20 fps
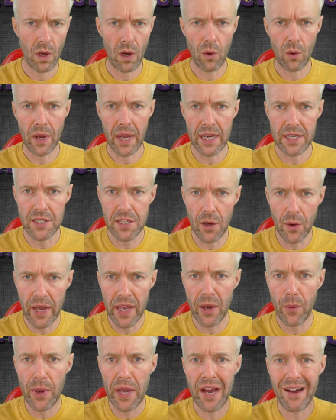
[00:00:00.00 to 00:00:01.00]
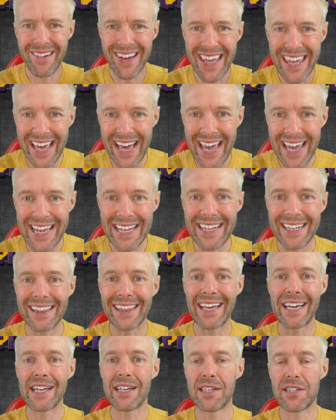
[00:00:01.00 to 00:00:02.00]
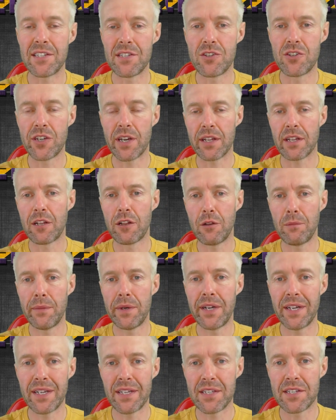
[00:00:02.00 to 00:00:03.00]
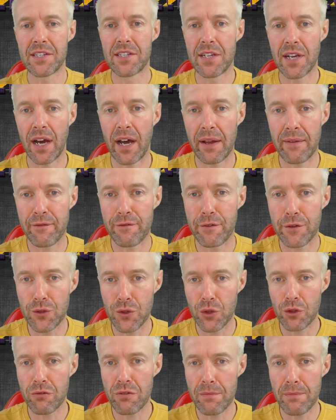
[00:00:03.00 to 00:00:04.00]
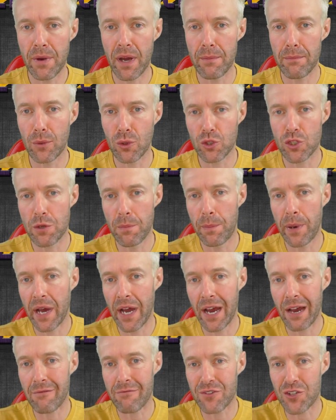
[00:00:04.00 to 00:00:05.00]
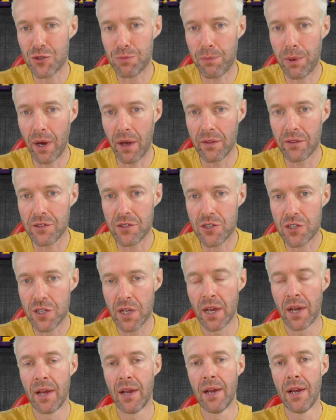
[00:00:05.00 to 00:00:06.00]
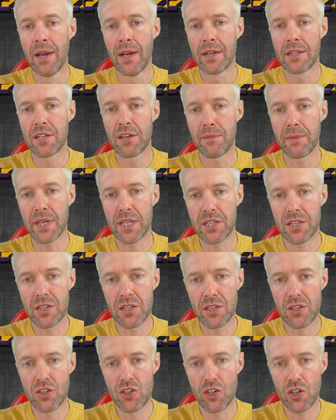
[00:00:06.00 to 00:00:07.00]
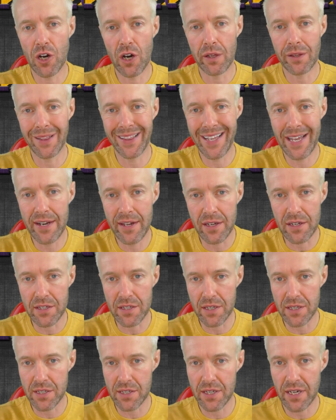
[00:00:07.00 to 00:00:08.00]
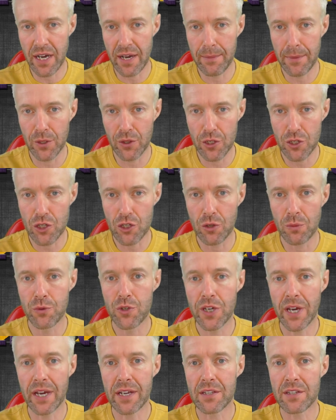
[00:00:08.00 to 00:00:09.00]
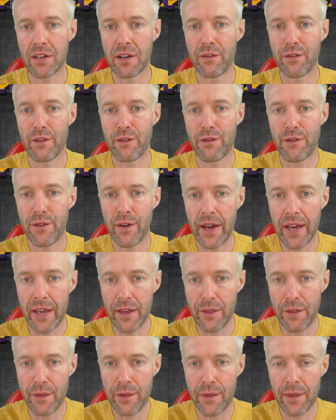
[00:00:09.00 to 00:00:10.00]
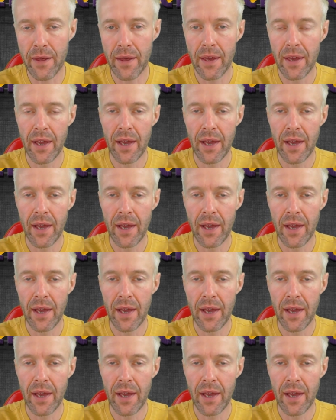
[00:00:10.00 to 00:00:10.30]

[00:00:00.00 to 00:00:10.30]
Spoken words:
Okay, so here we are again, ladies and gentlemen. It is time for another in my multi-part response to Mr. John Lennox, this time on the subject of faith